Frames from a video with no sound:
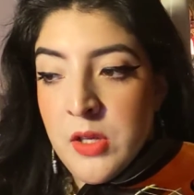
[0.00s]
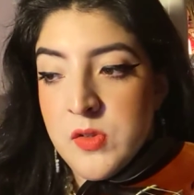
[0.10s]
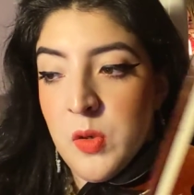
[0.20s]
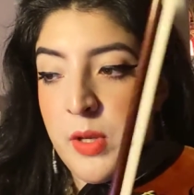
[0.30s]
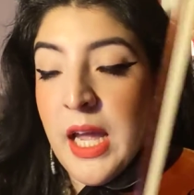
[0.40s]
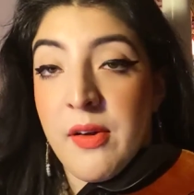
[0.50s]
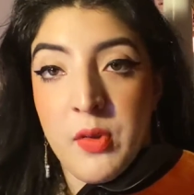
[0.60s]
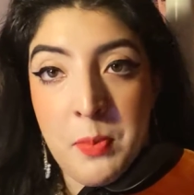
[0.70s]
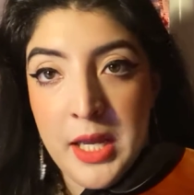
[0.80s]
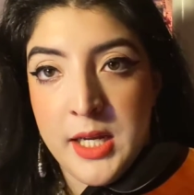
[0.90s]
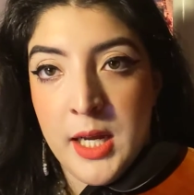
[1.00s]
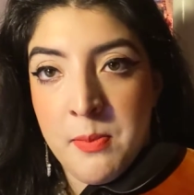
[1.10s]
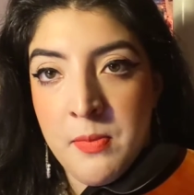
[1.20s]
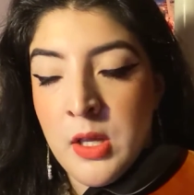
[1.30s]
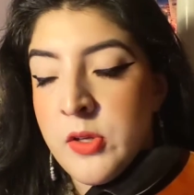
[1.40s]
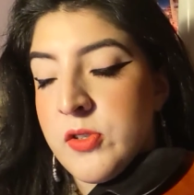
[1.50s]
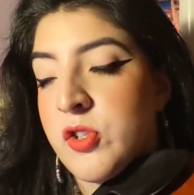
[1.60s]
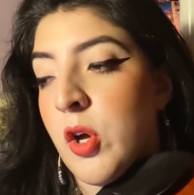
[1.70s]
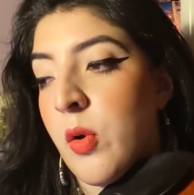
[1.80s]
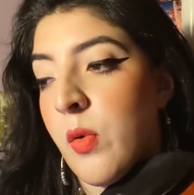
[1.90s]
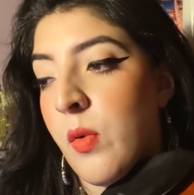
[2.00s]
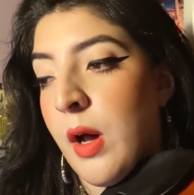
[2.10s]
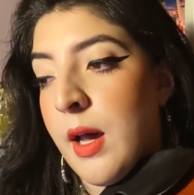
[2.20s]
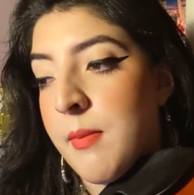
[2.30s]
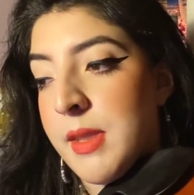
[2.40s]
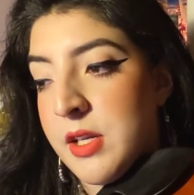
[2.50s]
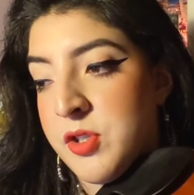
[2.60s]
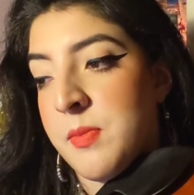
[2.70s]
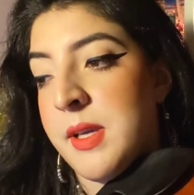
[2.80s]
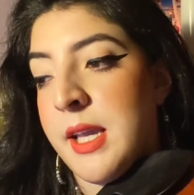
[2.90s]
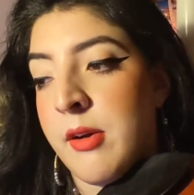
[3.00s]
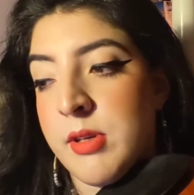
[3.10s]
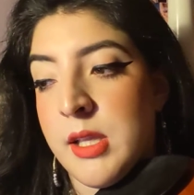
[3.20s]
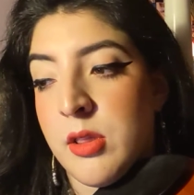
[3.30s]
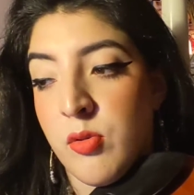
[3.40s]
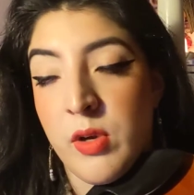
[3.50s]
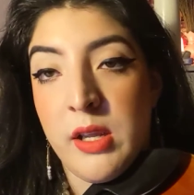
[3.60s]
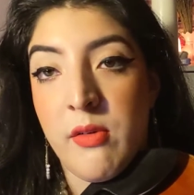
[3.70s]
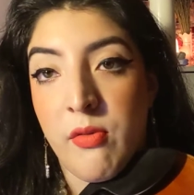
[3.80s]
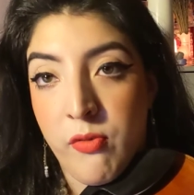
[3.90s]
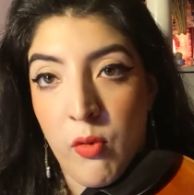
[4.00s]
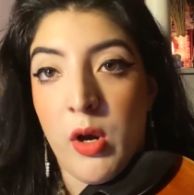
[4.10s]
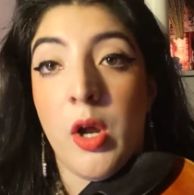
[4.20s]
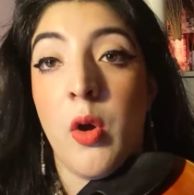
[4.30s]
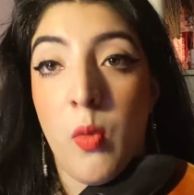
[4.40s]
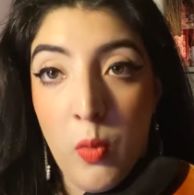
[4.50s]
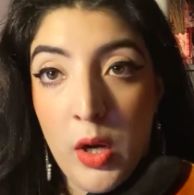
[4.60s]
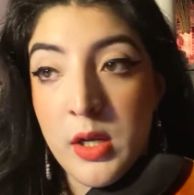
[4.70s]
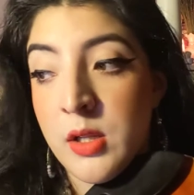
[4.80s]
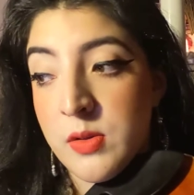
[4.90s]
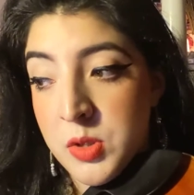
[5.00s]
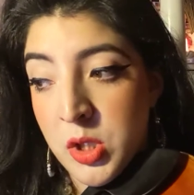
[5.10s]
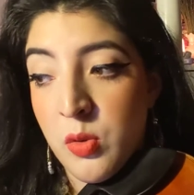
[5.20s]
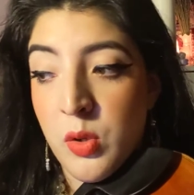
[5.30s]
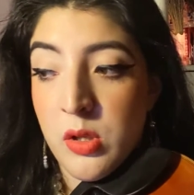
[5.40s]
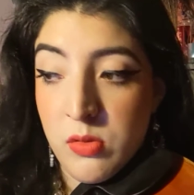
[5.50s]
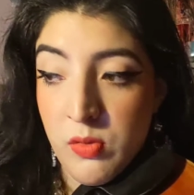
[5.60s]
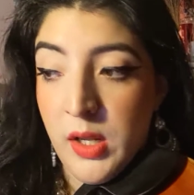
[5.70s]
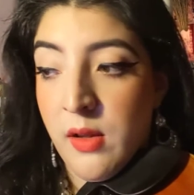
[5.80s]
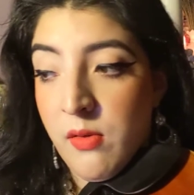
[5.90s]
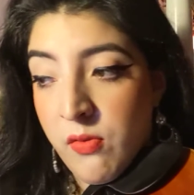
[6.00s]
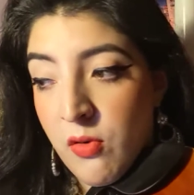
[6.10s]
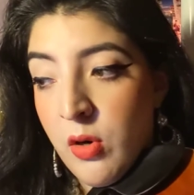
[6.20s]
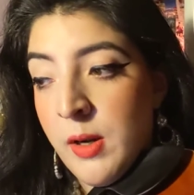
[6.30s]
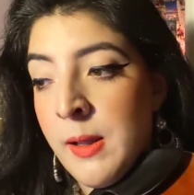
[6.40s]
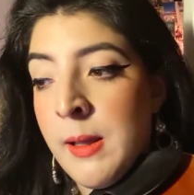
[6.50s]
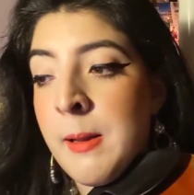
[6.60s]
So, we have a pickup. So, um that should be counted three, four, one, two, three, four.